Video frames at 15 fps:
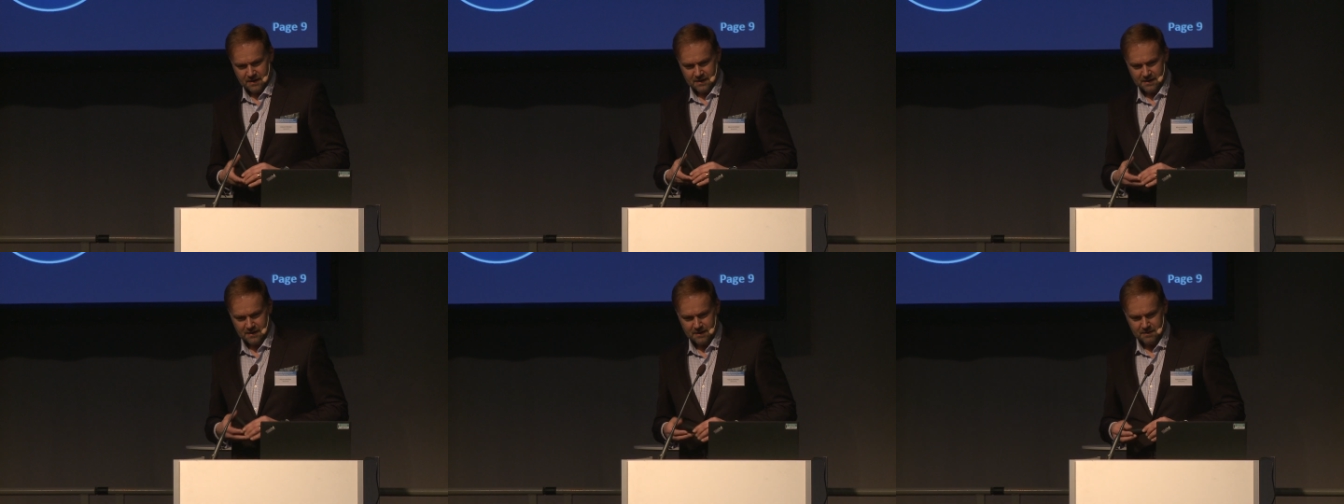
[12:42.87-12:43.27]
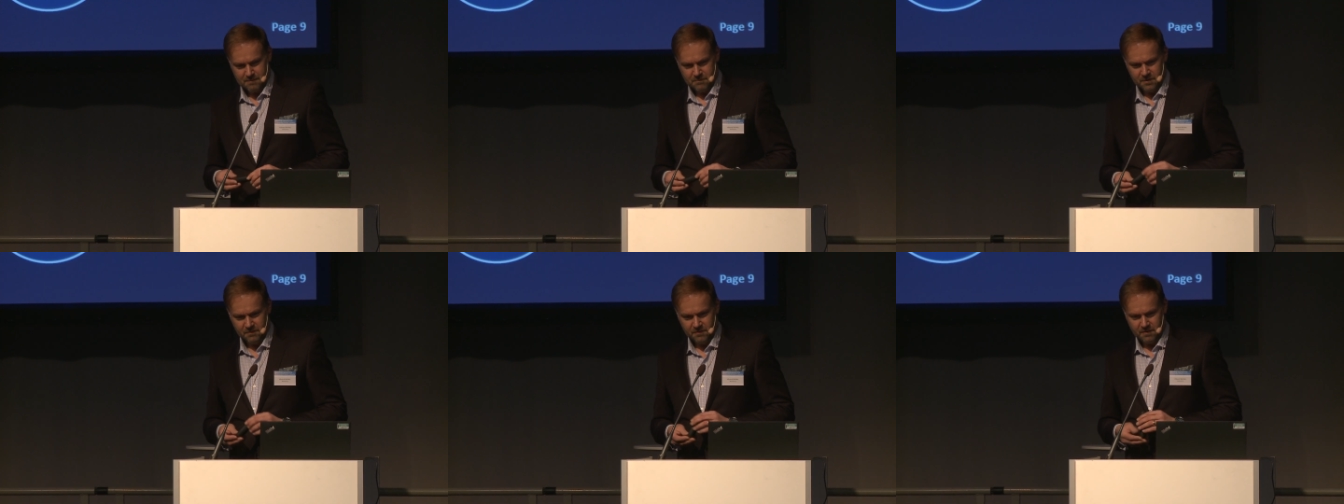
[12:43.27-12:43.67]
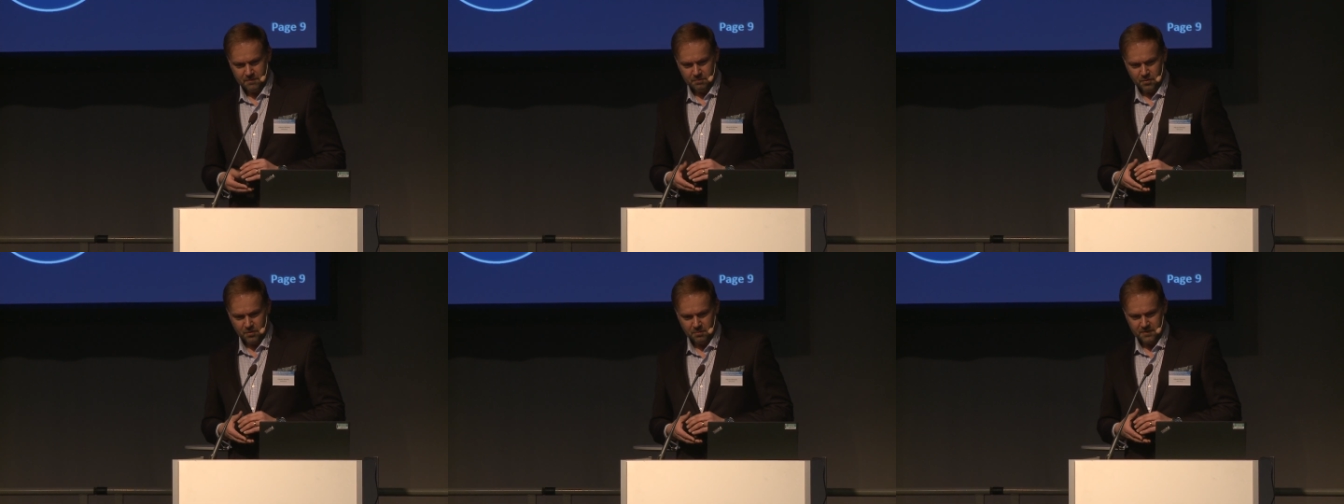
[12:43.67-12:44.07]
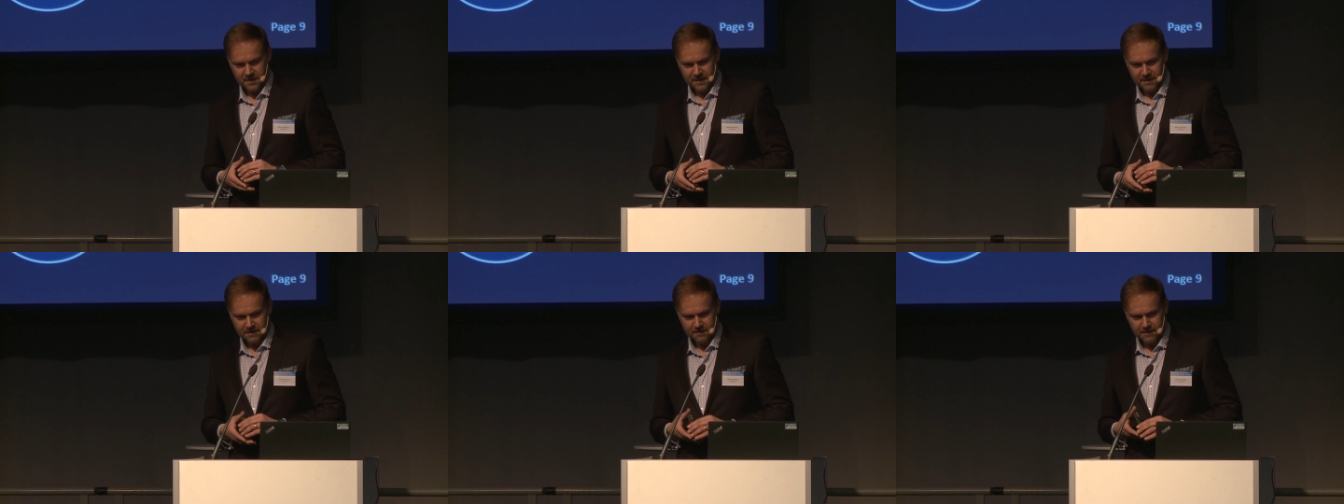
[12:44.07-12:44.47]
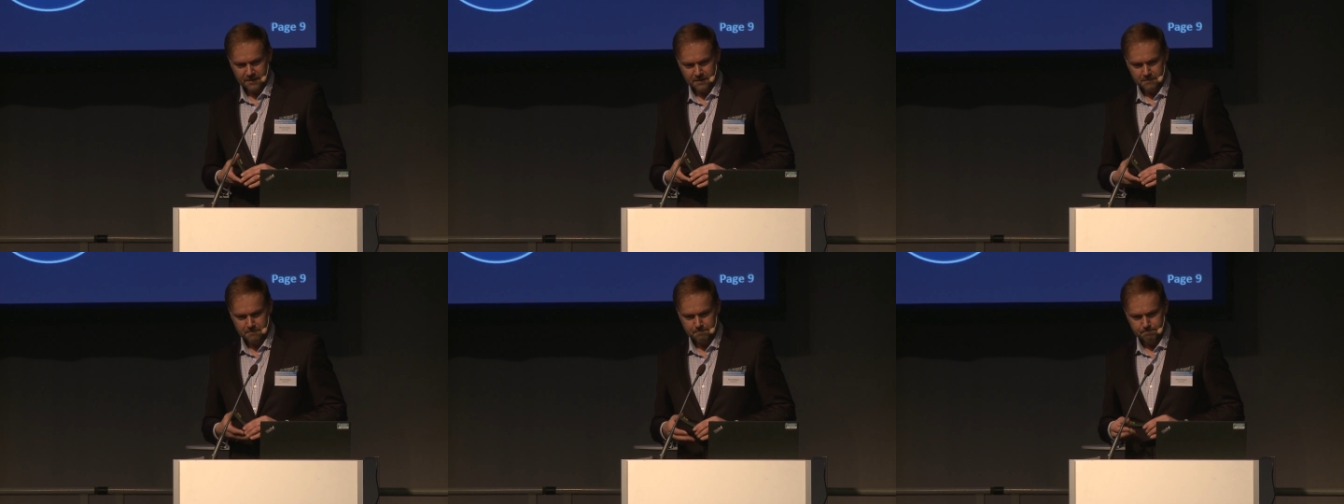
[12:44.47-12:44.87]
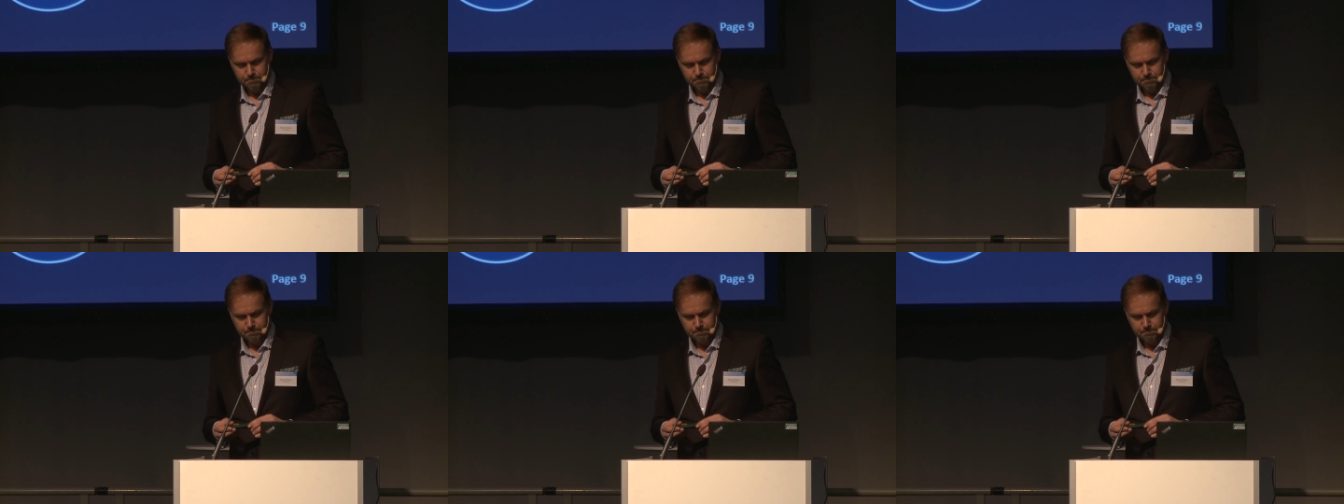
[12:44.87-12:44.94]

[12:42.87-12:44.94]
uh, but we will probably get there.